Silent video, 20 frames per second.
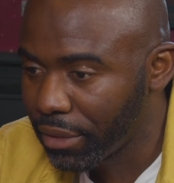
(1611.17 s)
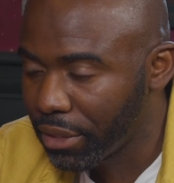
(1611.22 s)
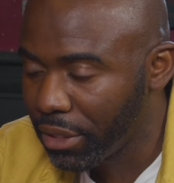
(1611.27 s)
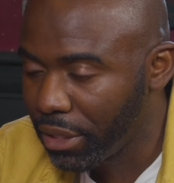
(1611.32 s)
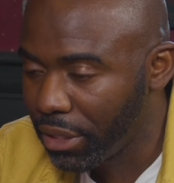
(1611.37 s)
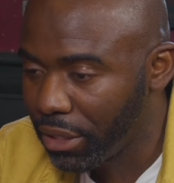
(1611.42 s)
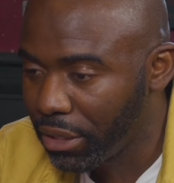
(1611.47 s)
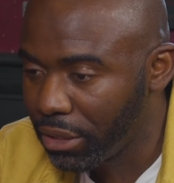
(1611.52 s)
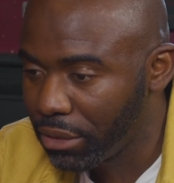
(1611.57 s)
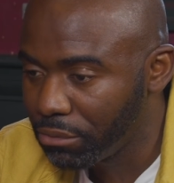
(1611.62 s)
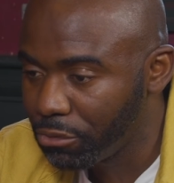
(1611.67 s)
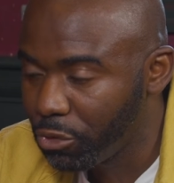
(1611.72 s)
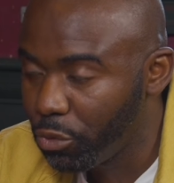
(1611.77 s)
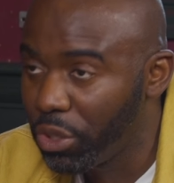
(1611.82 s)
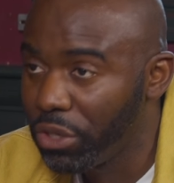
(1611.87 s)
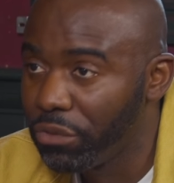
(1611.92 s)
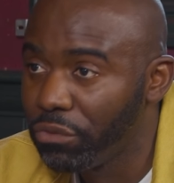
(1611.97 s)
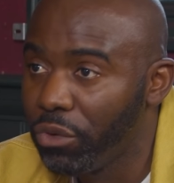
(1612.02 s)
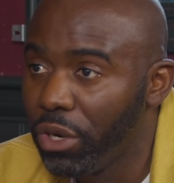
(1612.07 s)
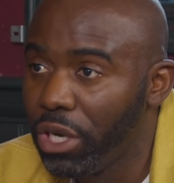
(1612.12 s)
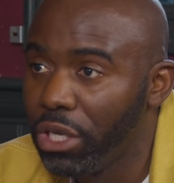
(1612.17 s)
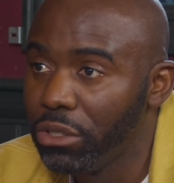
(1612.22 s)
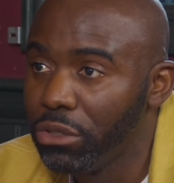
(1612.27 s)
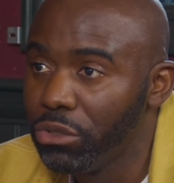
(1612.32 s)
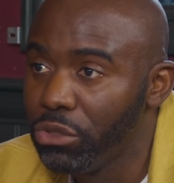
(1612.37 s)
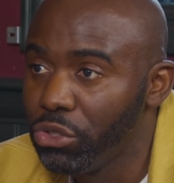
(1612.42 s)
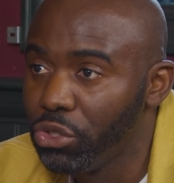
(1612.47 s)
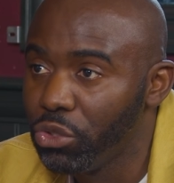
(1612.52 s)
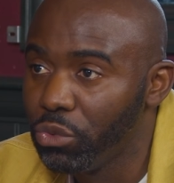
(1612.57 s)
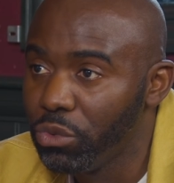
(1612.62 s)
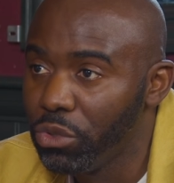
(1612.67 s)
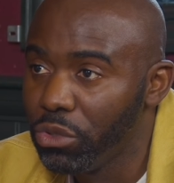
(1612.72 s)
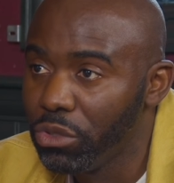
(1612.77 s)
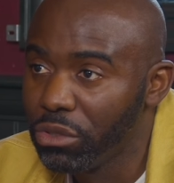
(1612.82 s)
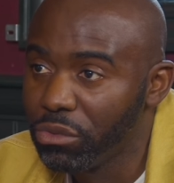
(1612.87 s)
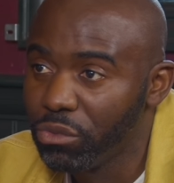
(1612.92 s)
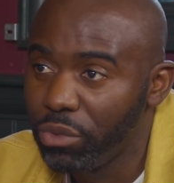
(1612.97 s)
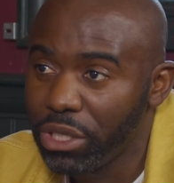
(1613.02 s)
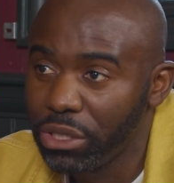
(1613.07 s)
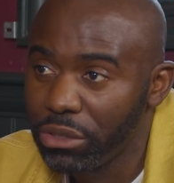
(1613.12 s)
Uh, we went for our usual
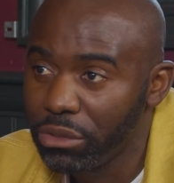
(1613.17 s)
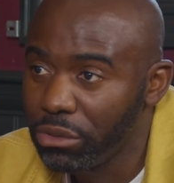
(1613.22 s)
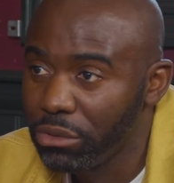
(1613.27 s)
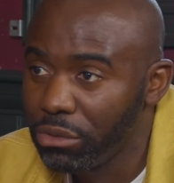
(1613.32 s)
walk where you,